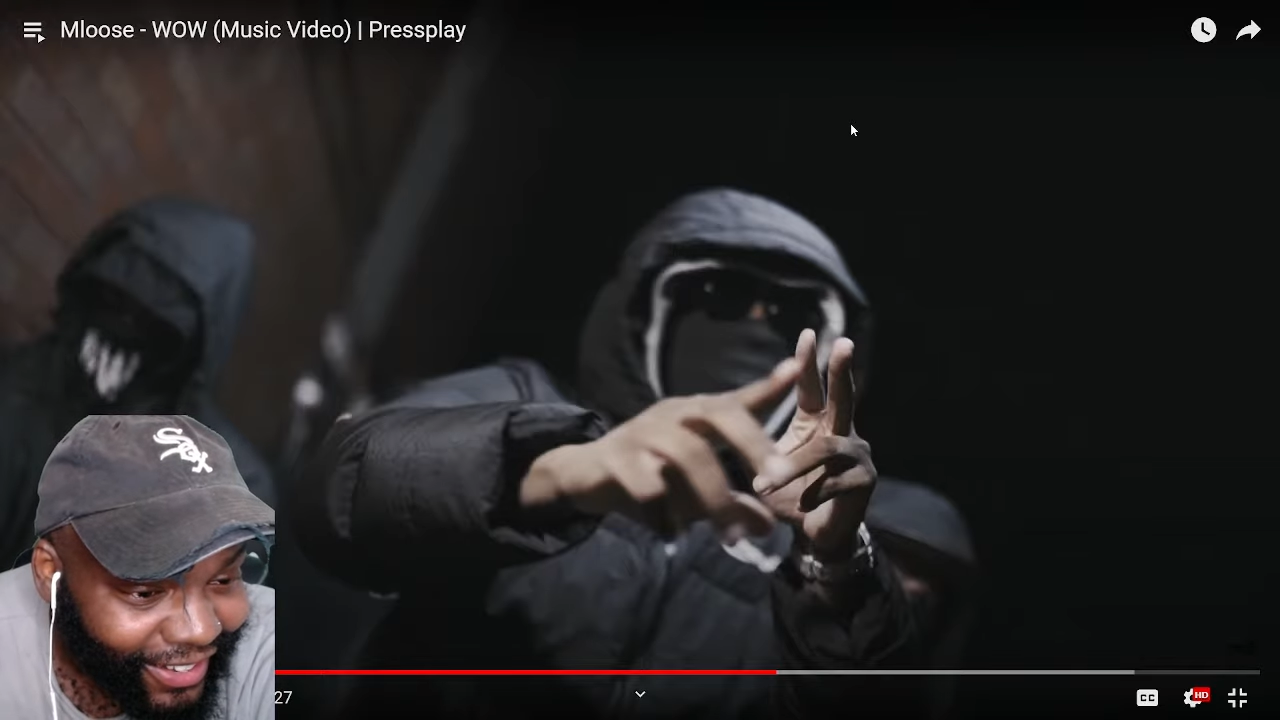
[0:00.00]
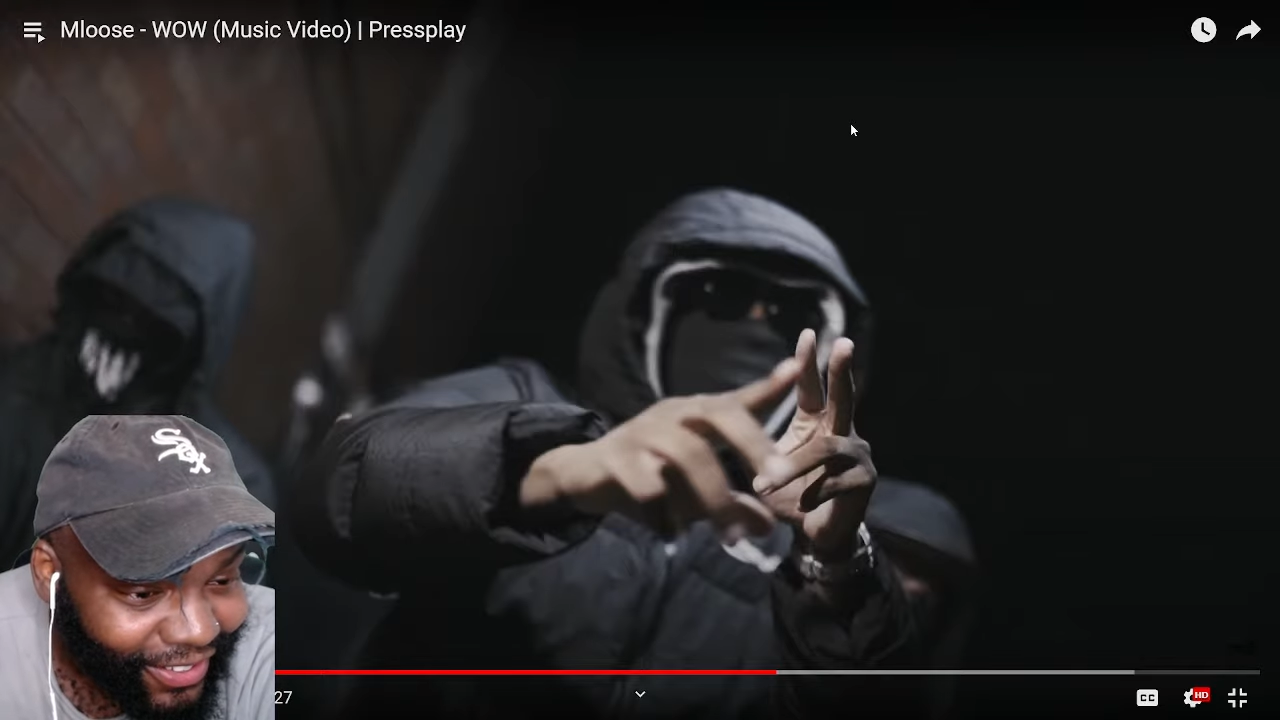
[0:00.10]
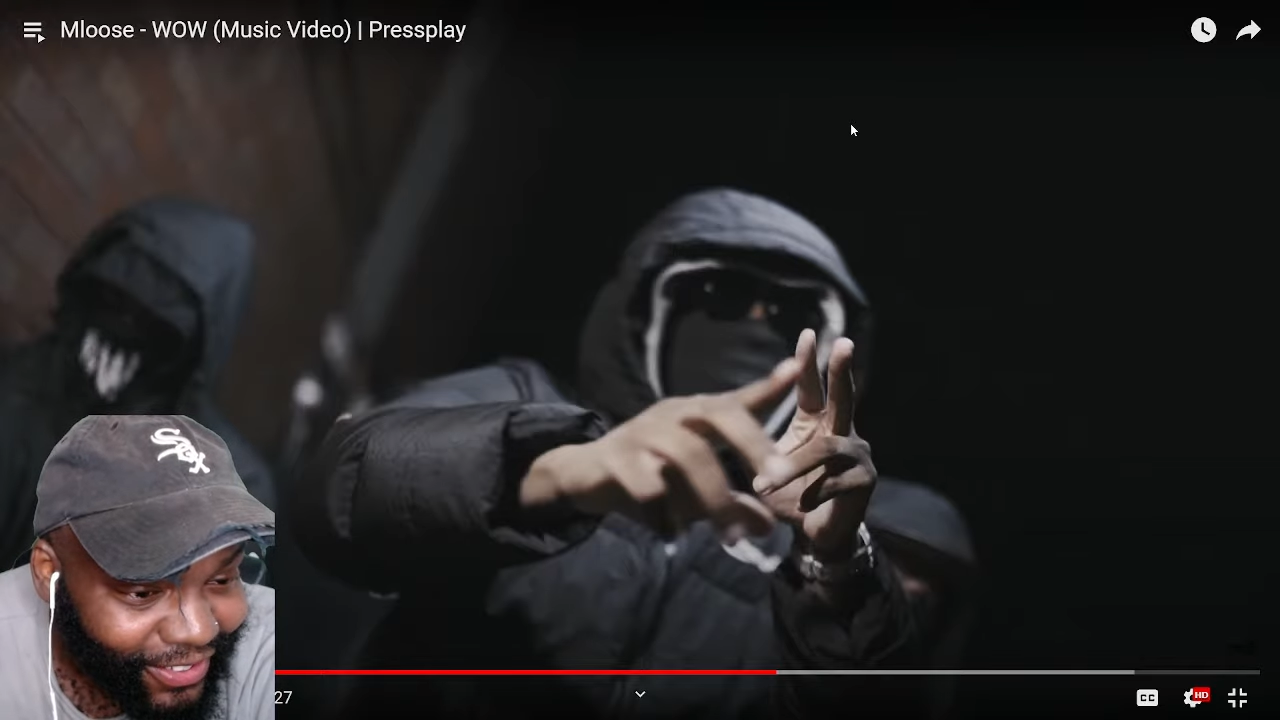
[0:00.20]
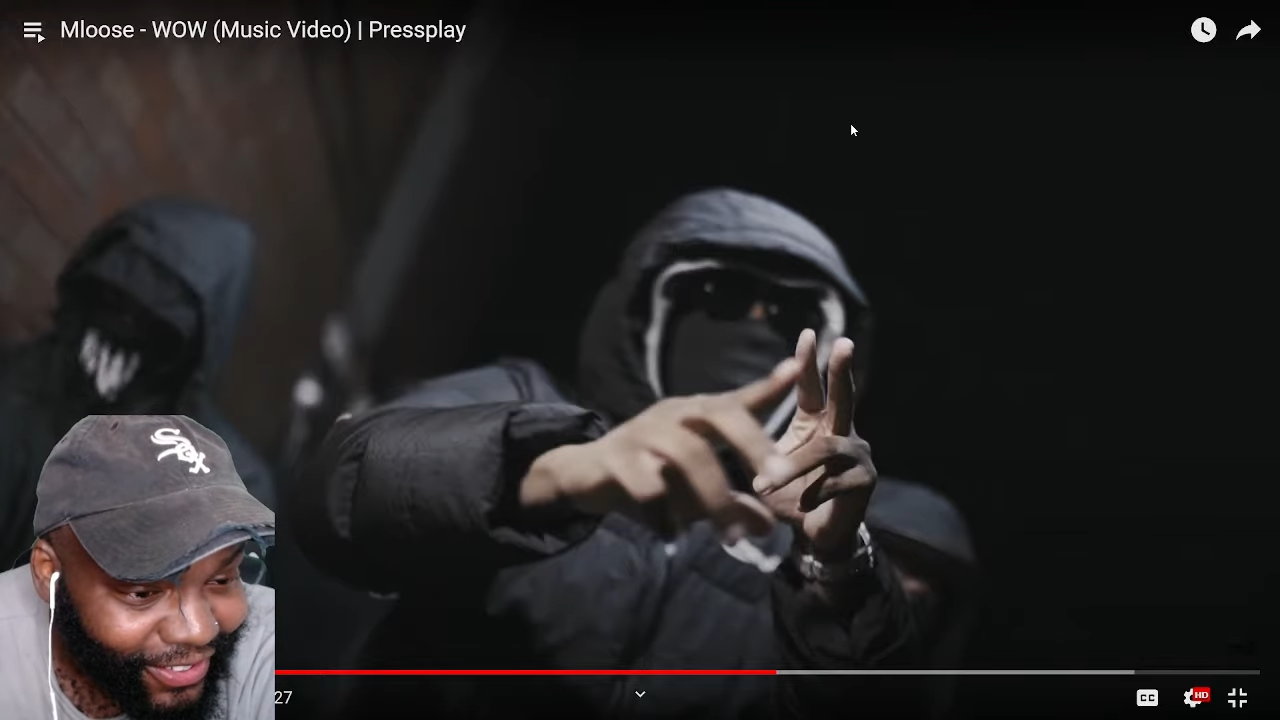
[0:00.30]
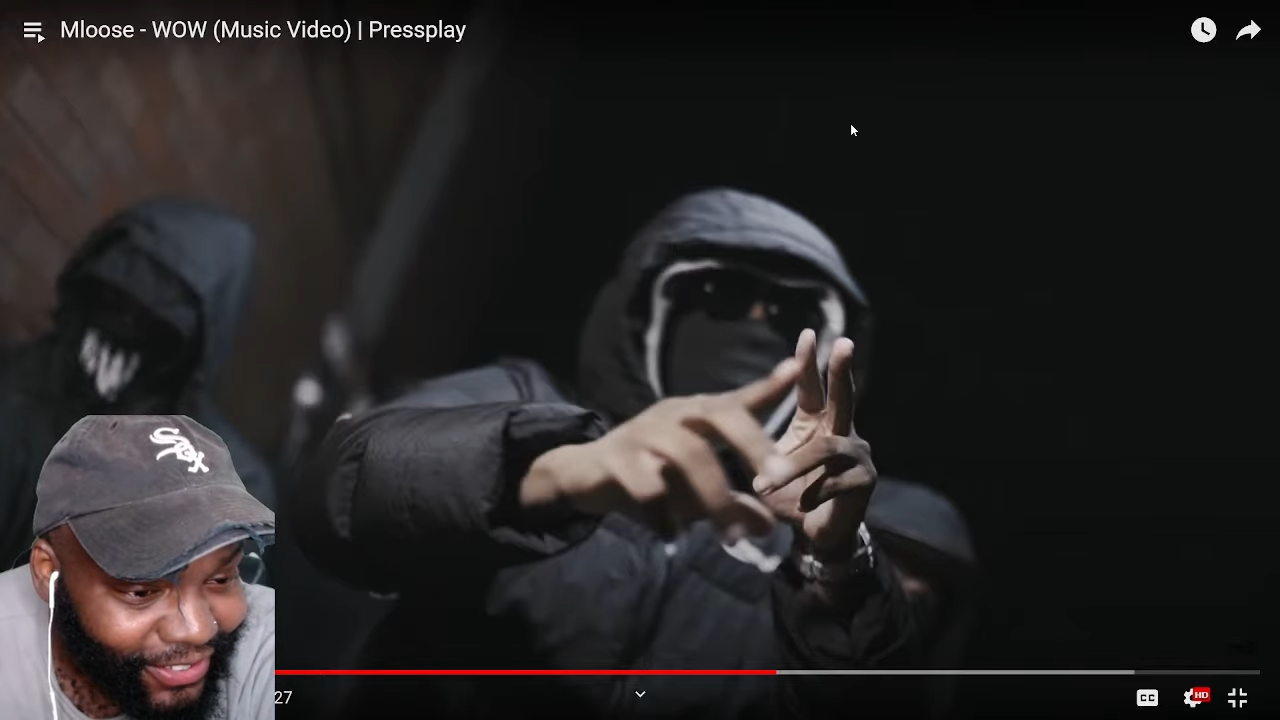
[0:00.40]

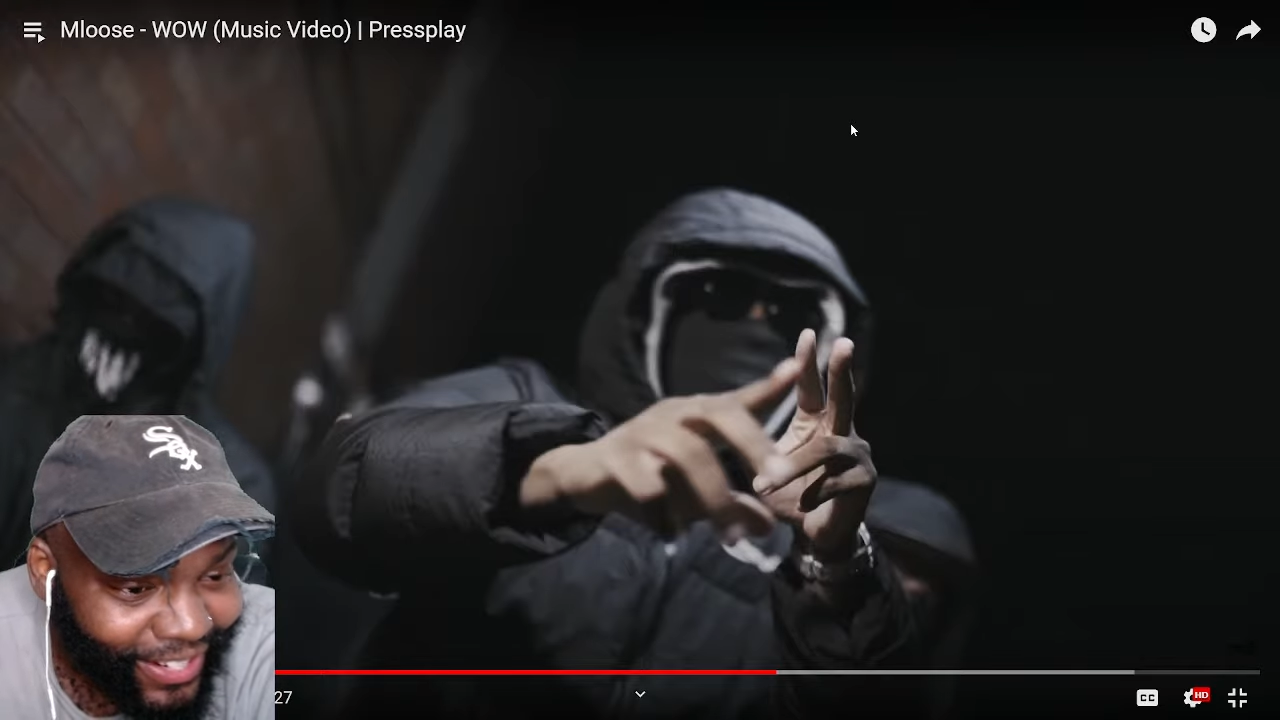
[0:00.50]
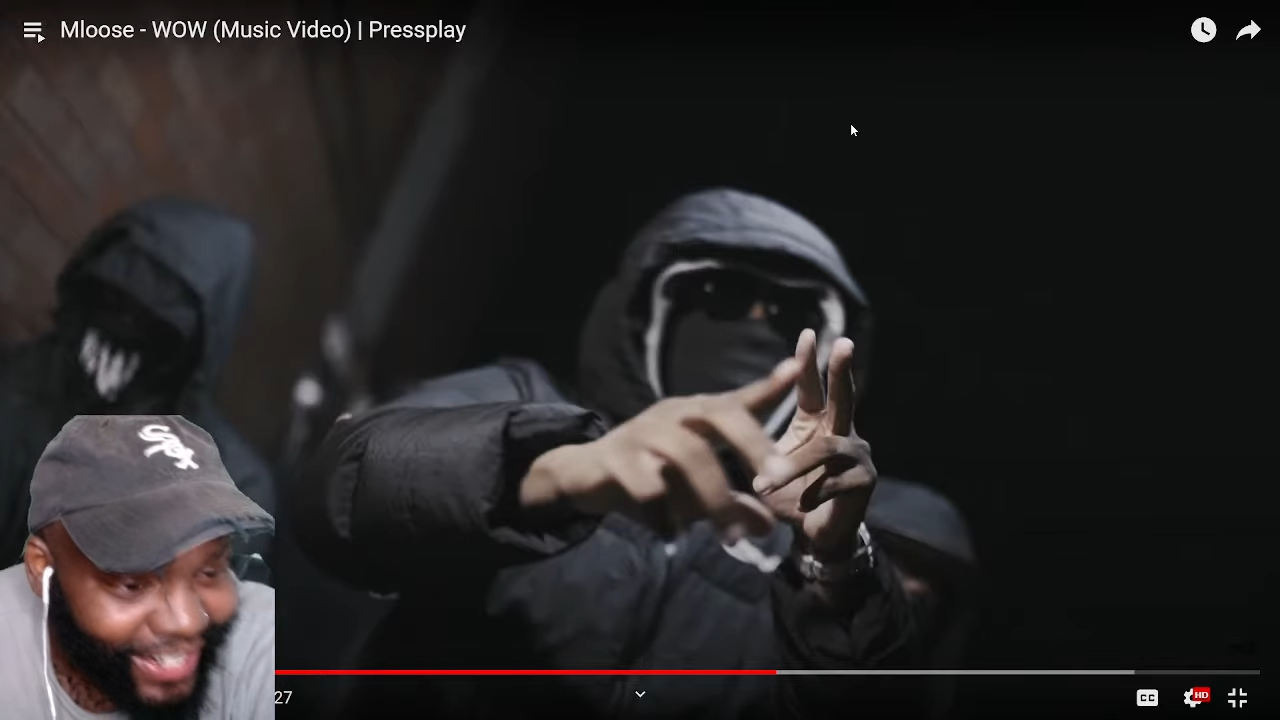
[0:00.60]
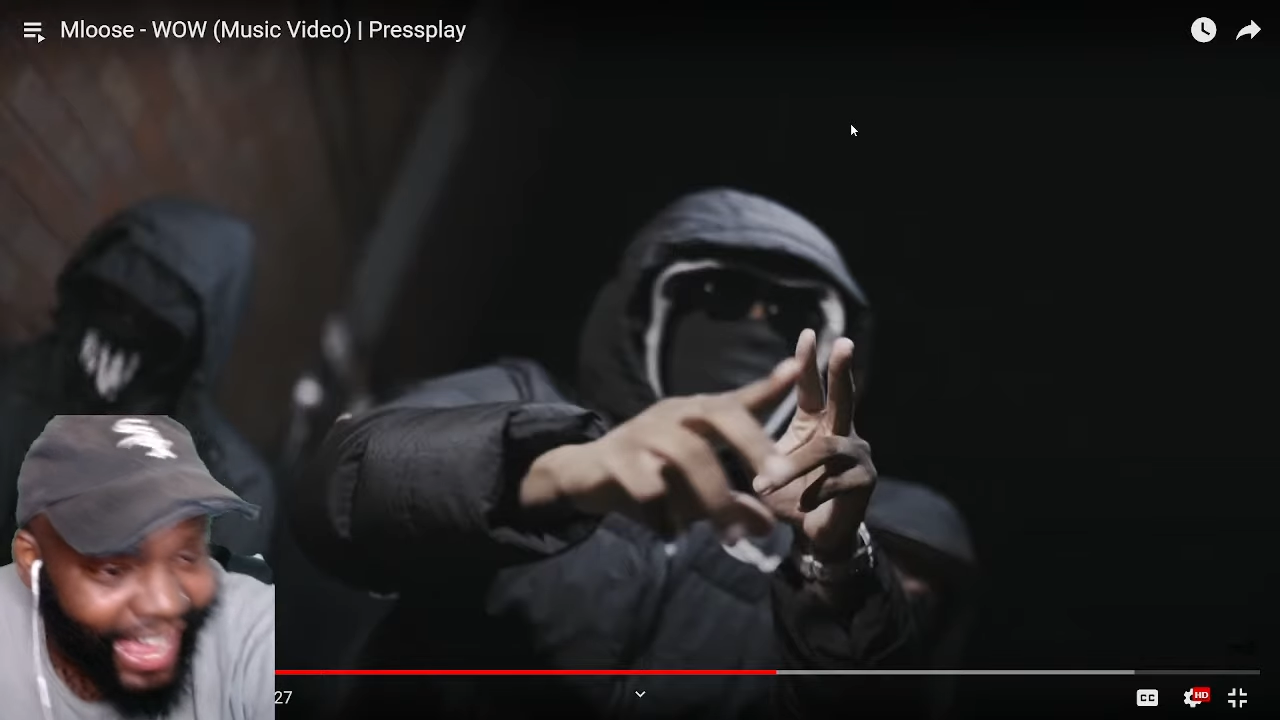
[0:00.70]
Who doing